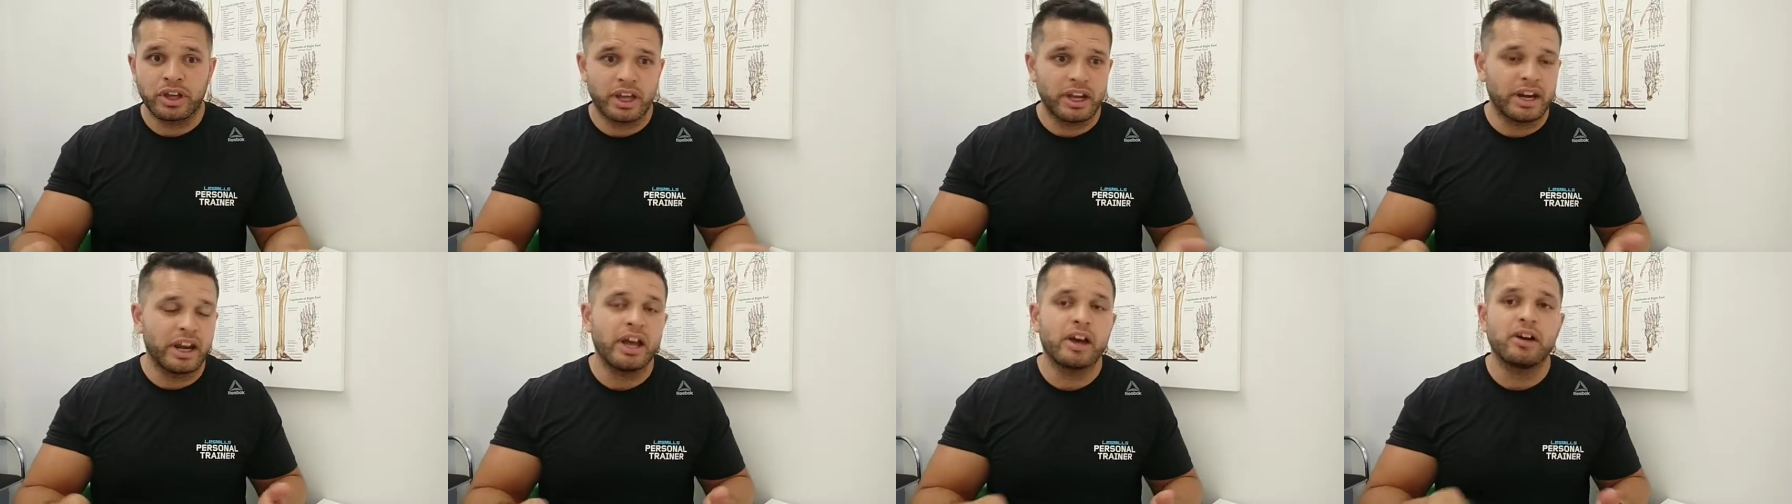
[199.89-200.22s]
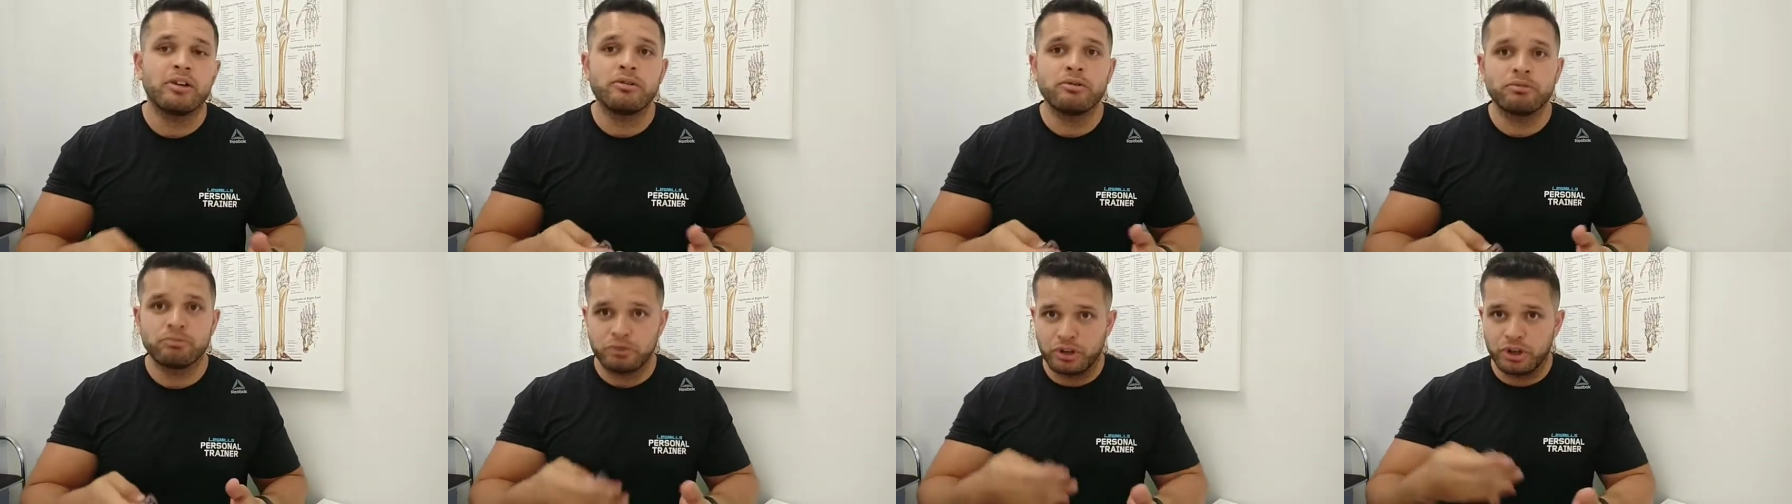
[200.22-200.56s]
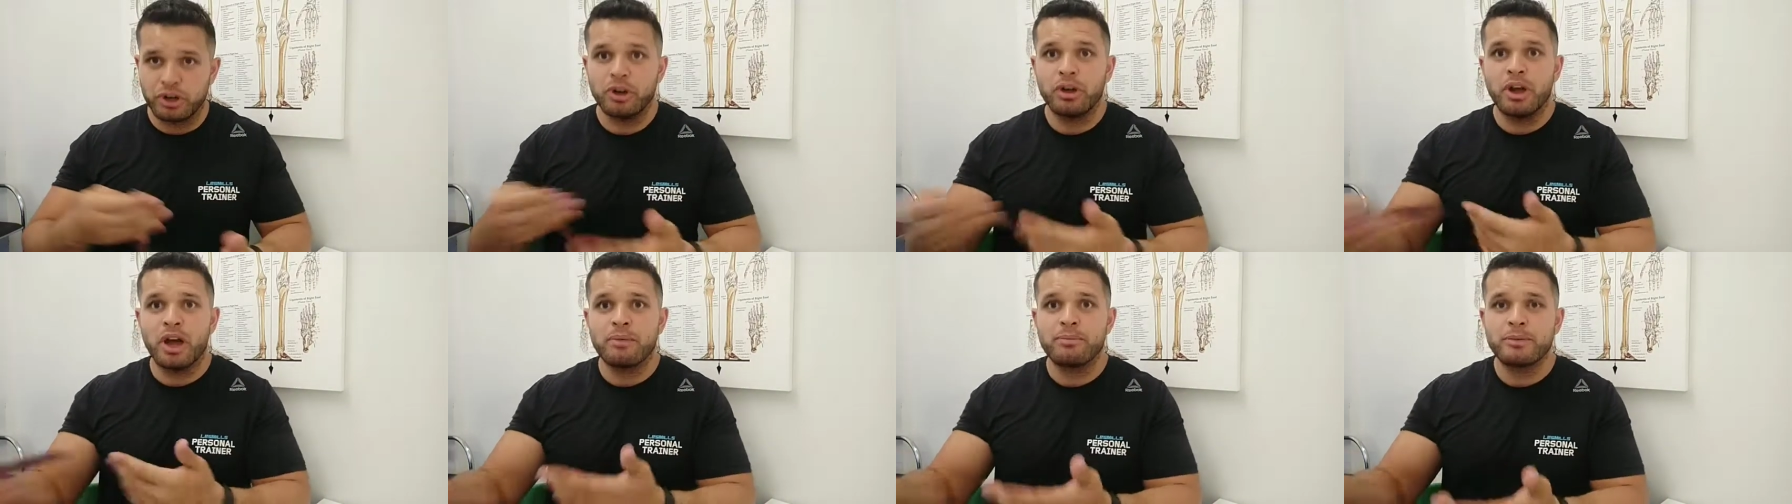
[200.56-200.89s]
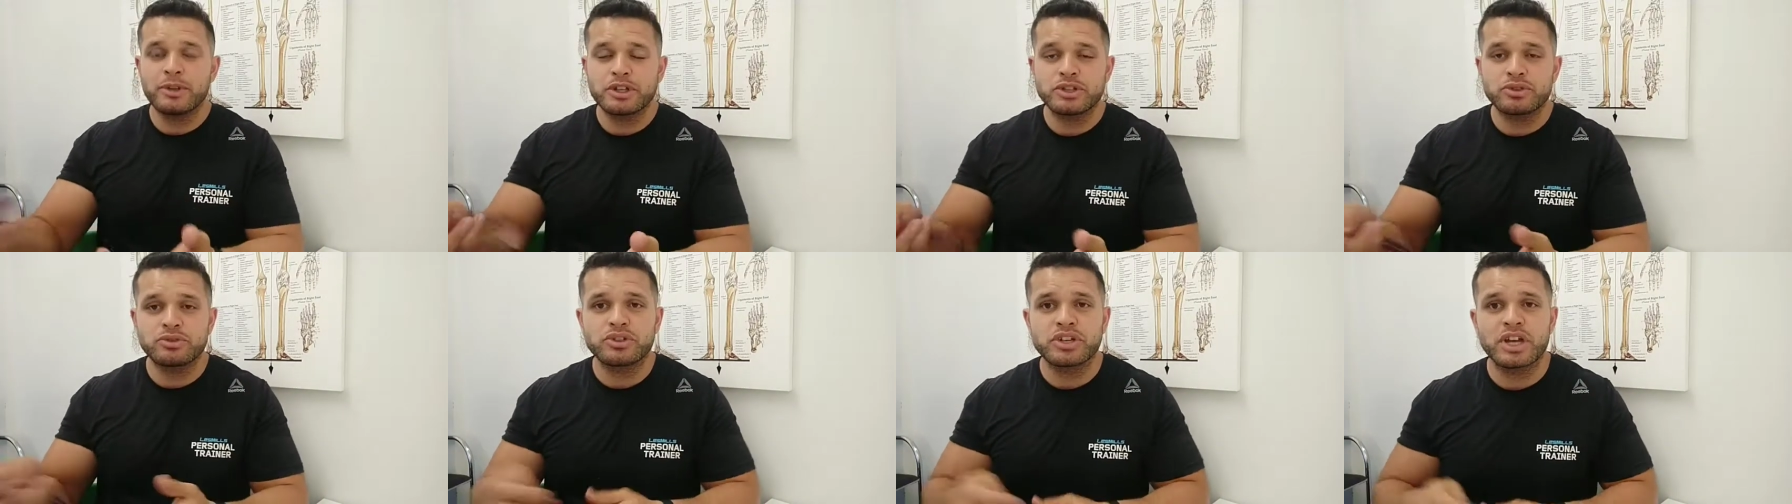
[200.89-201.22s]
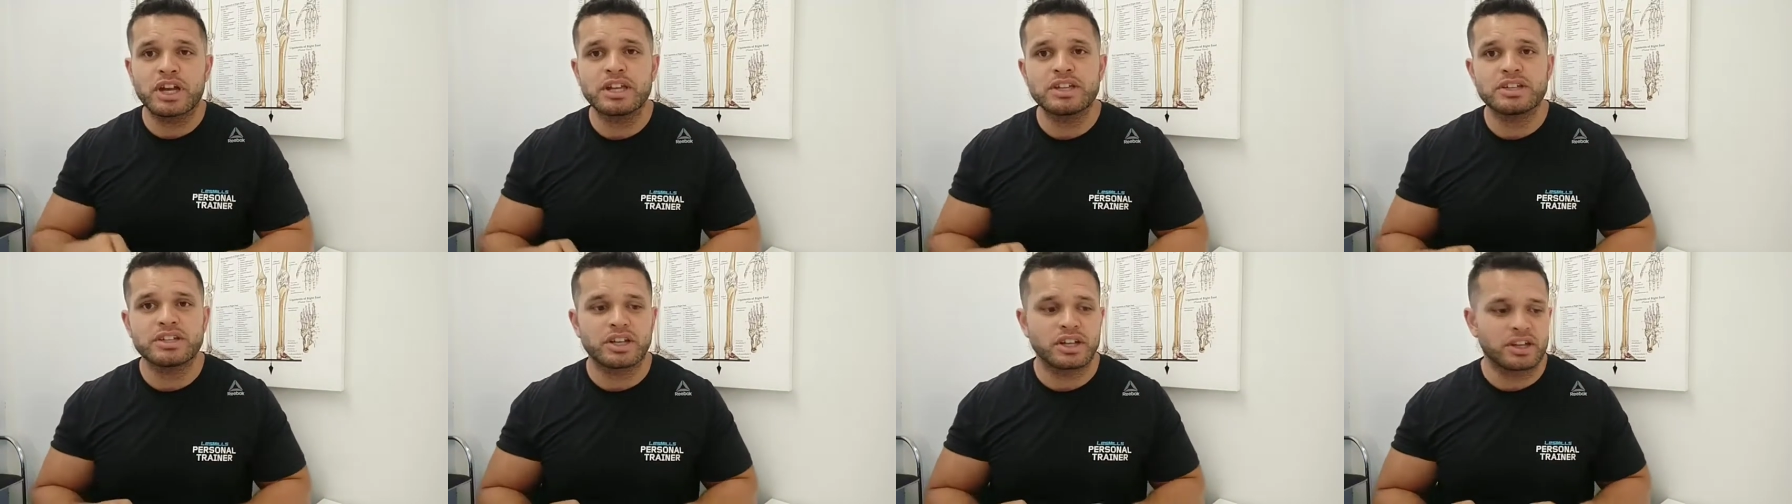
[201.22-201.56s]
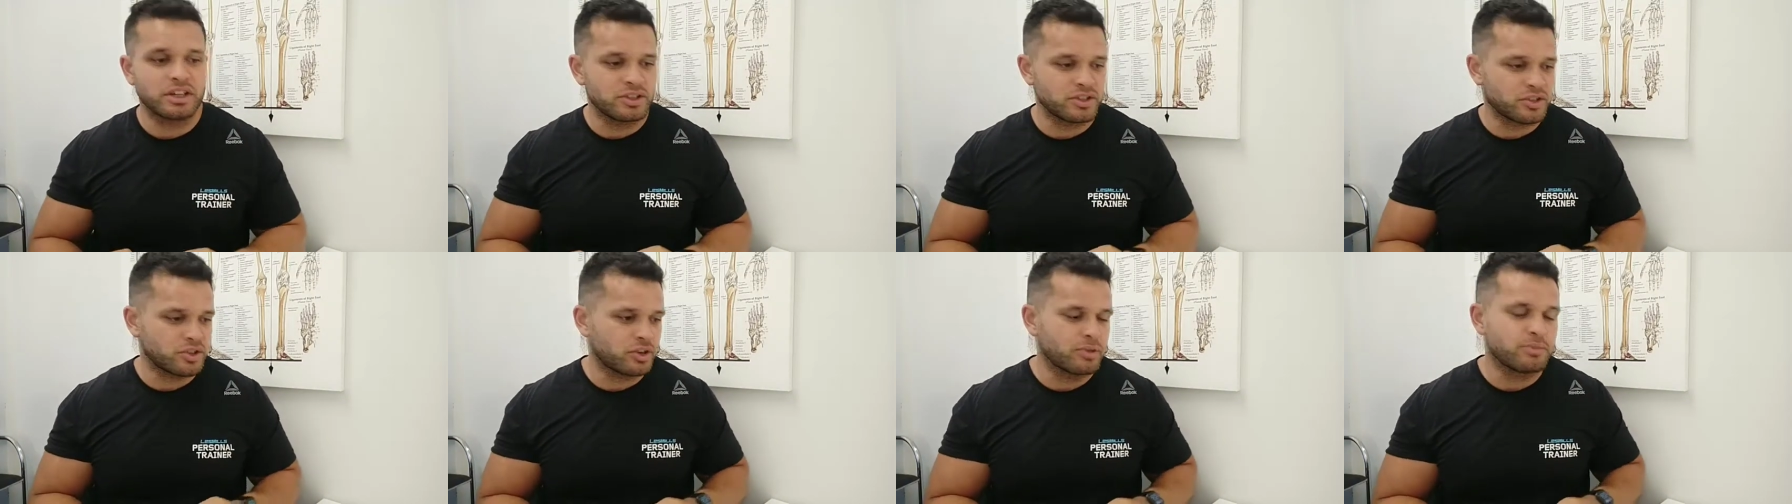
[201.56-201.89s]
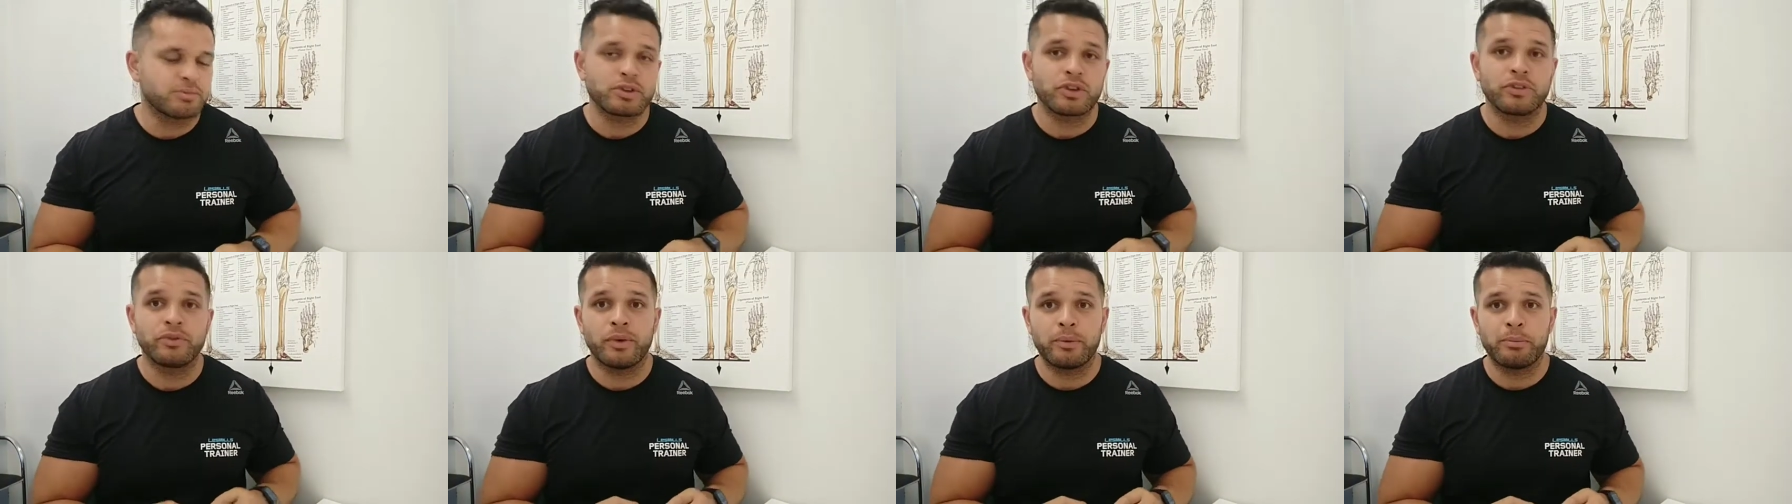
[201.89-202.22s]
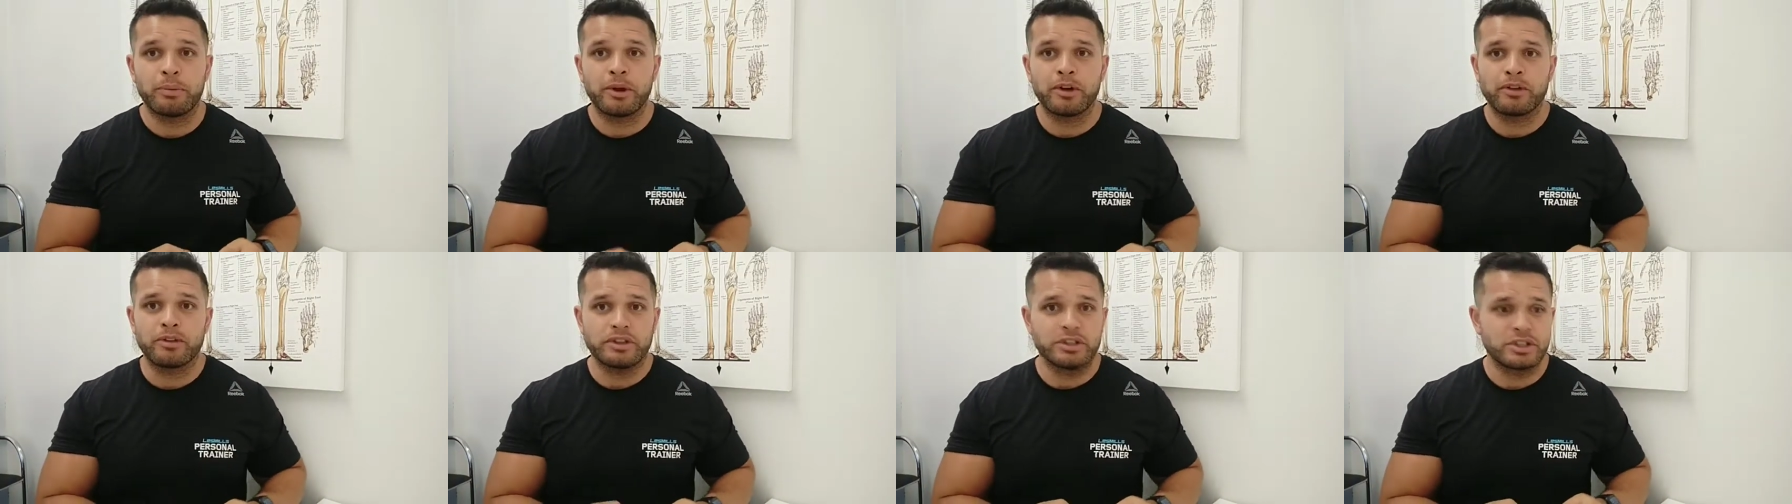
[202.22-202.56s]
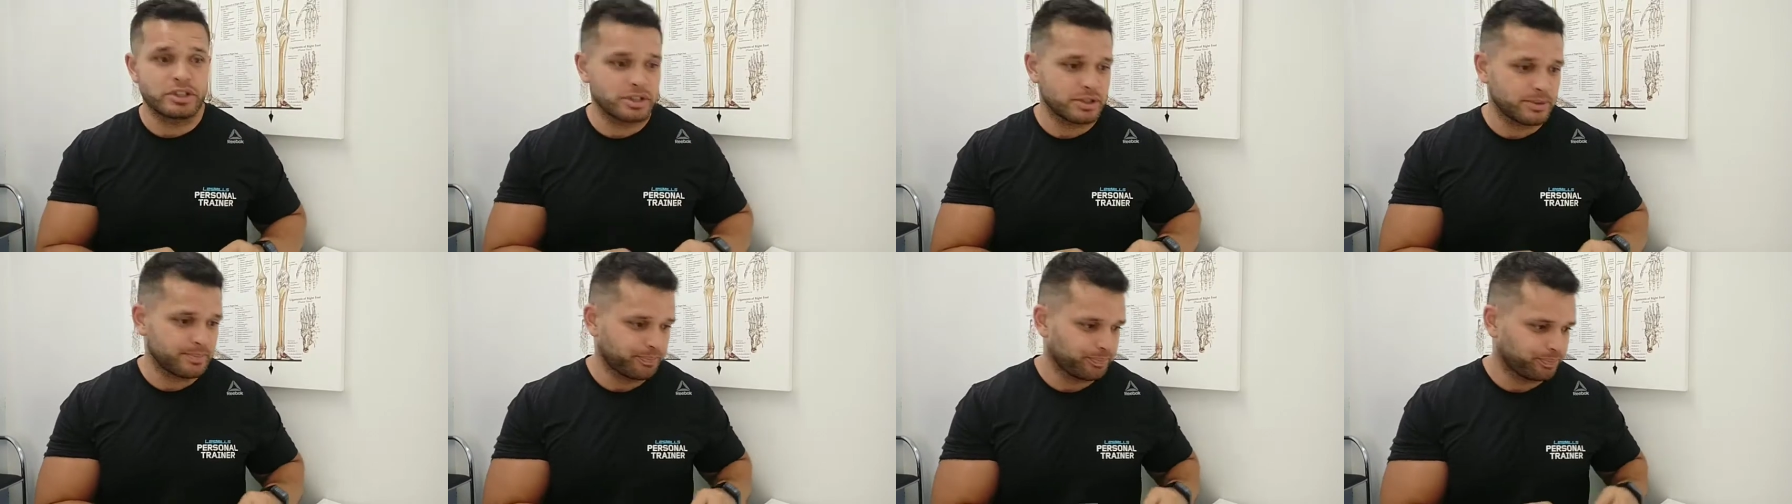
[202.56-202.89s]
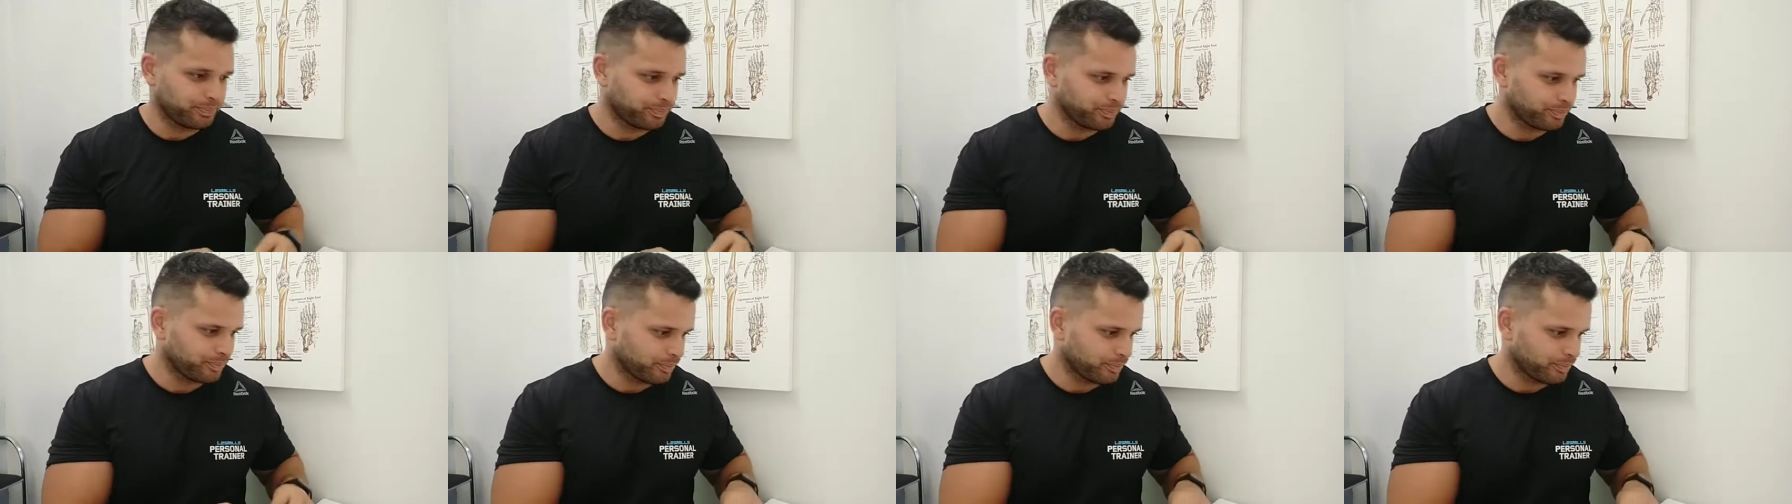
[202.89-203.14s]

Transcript: and how you know how much you're changing in terms of appearance.